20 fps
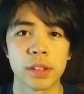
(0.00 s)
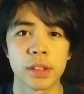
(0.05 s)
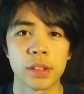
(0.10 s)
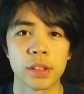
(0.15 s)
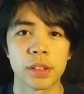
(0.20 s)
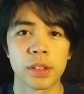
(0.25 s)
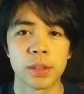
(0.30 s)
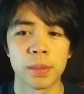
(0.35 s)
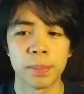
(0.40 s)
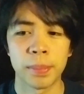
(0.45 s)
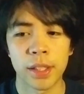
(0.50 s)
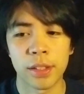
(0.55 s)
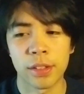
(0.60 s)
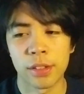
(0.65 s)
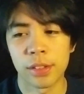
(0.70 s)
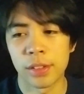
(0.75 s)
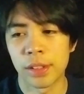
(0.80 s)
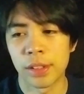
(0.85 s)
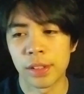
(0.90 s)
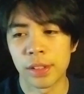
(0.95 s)
to make your
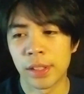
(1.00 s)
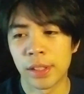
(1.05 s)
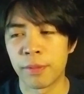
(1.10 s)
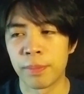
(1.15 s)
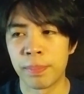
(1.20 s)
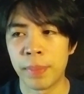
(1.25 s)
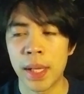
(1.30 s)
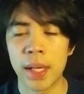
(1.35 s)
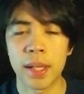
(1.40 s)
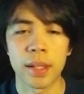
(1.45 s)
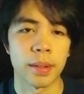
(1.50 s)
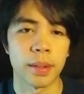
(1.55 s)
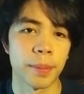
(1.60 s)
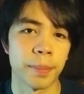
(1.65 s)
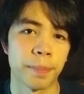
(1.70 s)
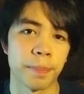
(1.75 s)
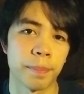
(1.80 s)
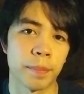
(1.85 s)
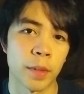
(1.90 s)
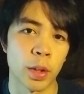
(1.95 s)
life better,
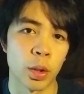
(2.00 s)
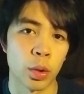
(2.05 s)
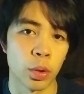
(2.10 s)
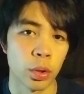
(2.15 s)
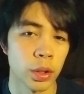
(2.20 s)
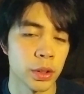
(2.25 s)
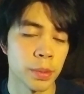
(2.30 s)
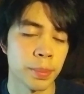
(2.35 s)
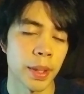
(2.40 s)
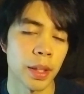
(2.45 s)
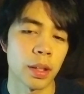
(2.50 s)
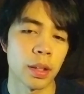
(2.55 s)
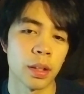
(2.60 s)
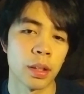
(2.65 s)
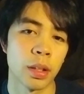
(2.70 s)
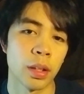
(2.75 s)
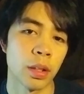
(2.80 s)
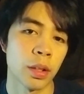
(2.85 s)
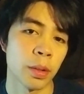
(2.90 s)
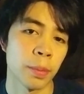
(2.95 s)
in order to make
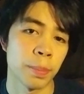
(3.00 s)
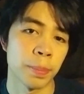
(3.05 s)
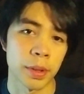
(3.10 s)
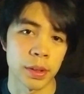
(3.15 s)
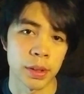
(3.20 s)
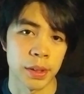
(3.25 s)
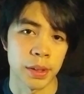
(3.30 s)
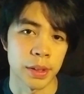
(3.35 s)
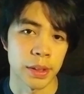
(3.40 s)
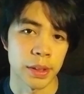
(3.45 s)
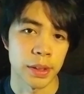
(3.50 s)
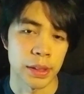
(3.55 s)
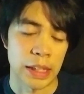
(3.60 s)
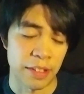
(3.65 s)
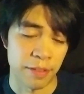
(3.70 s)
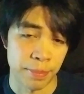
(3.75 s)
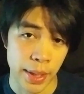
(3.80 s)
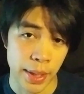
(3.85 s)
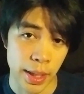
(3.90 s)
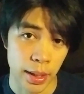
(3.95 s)
another person's life
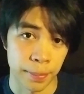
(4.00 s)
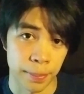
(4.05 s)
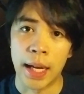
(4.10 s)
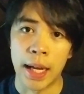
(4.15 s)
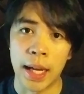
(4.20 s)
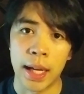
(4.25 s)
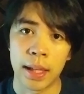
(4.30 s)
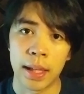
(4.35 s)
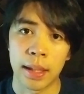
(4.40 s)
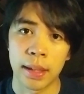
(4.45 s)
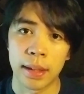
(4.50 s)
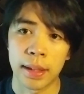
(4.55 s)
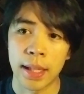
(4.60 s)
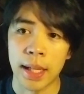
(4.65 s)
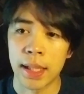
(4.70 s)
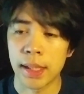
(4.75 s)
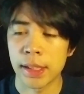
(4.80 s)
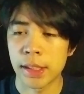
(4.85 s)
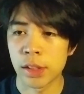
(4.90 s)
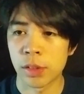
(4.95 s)
better. And that
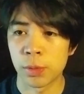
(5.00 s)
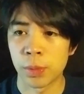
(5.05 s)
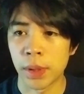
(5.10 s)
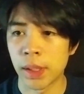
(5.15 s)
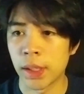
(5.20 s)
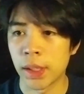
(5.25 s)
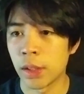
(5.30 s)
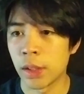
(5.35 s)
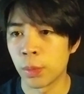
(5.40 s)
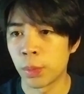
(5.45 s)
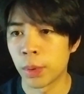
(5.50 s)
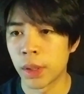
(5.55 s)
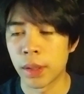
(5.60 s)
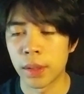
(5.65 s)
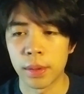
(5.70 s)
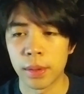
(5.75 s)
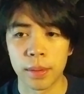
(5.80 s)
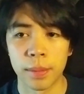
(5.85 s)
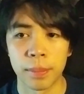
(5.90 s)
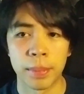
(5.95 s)
is really what
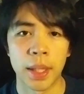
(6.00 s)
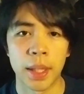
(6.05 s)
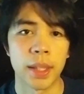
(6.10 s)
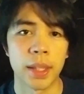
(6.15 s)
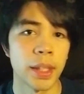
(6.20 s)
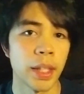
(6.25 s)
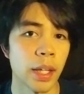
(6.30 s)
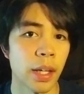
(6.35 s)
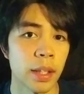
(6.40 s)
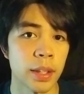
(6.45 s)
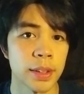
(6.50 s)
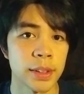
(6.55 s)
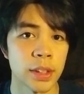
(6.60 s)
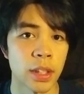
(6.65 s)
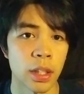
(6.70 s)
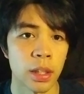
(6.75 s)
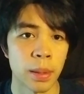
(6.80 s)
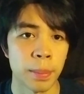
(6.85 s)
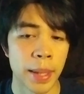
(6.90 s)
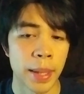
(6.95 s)
Bayanihan is
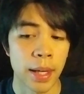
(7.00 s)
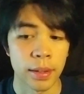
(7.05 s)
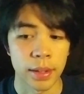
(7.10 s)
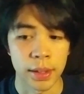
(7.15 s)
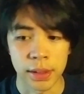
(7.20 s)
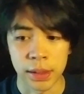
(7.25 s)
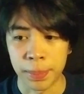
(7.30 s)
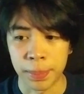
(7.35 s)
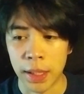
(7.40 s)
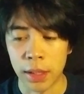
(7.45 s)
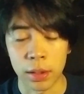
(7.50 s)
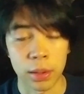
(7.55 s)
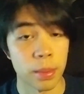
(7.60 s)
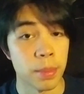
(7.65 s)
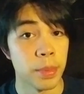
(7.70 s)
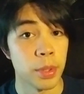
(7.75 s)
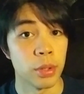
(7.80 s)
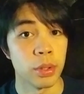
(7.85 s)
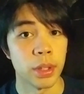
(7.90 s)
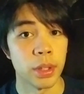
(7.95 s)
all about. It's about
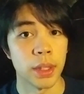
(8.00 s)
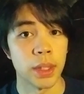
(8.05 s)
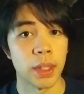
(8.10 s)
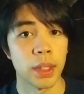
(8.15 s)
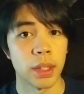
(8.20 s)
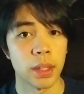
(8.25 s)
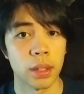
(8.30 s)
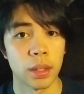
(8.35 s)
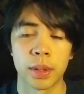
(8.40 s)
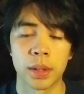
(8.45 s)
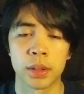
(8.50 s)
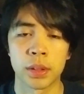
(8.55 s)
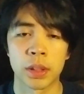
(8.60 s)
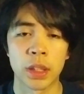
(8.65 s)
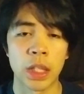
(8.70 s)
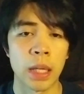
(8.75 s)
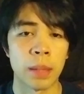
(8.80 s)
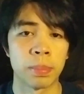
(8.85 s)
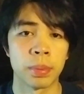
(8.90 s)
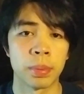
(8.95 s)
community on
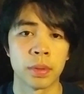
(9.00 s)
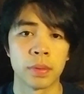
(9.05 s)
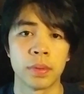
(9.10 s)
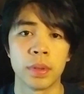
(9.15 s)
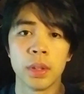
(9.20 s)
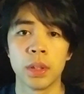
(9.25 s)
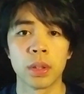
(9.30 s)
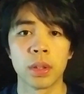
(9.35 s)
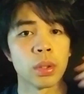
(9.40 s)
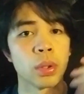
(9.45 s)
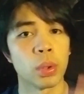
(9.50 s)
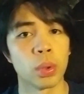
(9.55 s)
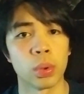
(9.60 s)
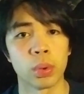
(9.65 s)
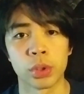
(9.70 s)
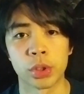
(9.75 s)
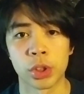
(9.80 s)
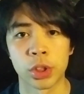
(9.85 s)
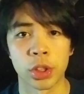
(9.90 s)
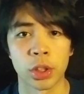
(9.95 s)
top of
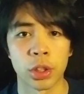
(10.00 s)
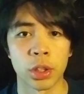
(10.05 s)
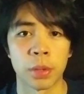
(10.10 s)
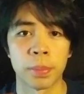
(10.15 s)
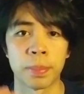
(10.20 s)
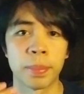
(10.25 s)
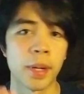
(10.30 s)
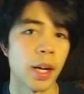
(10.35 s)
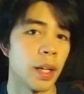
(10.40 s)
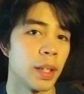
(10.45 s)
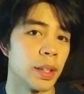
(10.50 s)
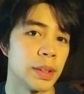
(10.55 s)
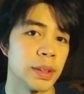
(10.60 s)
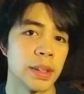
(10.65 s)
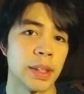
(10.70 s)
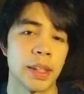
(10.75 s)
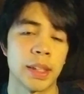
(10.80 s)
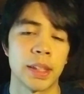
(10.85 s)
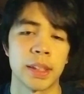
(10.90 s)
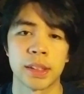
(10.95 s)
culture,
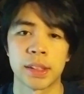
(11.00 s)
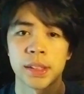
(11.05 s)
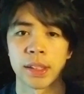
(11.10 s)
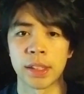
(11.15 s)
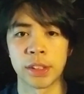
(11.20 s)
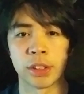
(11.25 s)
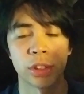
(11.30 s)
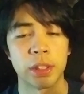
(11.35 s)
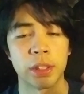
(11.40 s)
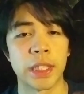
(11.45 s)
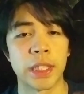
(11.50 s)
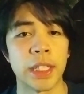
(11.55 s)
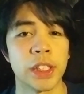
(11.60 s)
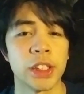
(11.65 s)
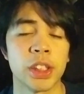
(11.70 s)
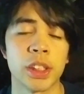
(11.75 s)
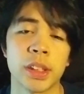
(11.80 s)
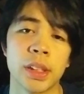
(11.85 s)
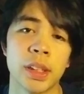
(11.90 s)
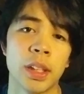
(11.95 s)
politics,
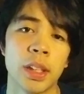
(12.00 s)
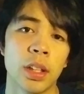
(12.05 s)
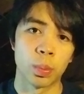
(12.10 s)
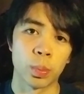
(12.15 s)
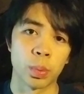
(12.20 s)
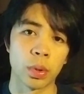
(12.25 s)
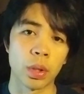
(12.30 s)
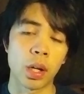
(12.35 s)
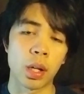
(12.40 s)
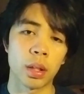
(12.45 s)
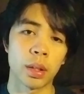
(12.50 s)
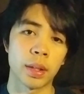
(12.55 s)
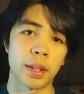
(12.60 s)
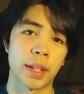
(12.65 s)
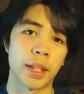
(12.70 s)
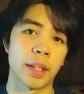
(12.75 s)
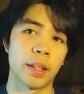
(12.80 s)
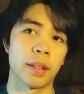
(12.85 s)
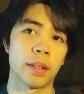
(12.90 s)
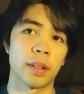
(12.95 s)
education. We're all
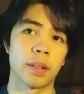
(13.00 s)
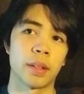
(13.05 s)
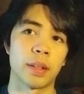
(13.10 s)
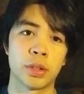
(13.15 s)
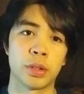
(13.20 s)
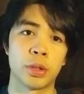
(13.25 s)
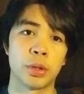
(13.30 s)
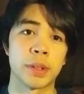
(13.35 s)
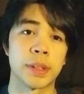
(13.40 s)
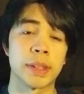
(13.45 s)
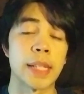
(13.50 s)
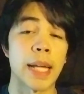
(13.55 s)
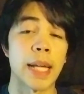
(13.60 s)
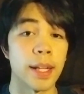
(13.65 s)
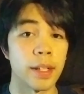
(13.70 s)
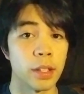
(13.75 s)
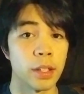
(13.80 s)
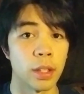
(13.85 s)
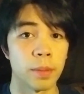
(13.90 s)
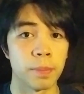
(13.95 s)
there to
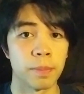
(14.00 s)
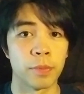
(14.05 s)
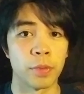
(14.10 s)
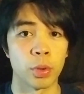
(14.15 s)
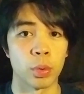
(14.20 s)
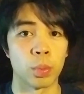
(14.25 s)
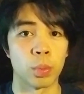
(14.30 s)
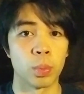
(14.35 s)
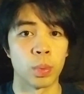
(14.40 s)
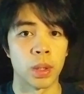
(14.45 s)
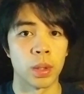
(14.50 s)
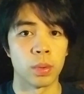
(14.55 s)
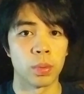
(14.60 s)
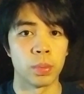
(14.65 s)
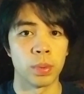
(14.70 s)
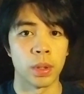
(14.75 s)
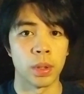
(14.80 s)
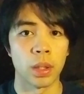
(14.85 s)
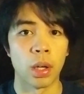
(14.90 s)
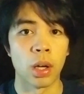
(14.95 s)
stand up for what
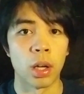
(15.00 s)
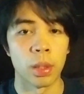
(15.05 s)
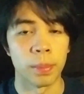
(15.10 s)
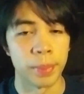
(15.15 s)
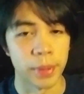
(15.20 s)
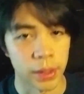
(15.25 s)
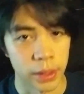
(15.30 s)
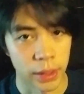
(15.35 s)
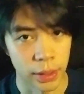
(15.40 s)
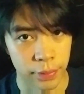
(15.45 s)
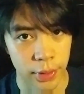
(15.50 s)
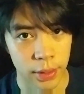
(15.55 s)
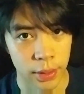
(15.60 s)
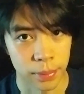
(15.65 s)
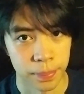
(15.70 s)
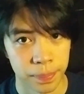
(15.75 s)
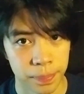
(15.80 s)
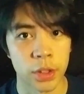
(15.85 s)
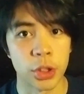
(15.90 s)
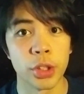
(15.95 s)
we all believe
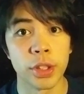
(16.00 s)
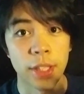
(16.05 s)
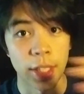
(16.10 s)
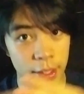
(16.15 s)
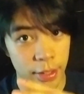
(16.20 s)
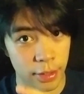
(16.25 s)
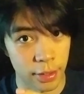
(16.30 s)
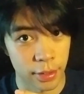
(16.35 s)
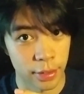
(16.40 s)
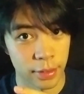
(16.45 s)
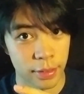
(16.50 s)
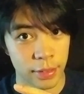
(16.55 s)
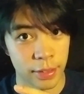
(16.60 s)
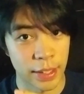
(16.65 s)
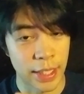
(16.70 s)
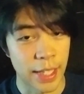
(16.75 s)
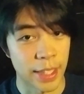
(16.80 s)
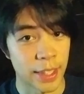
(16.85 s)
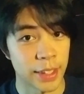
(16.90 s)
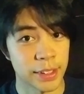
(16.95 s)
in, together.
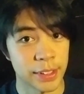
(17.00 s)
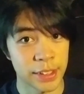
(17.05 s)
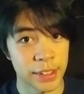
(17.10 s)
Not as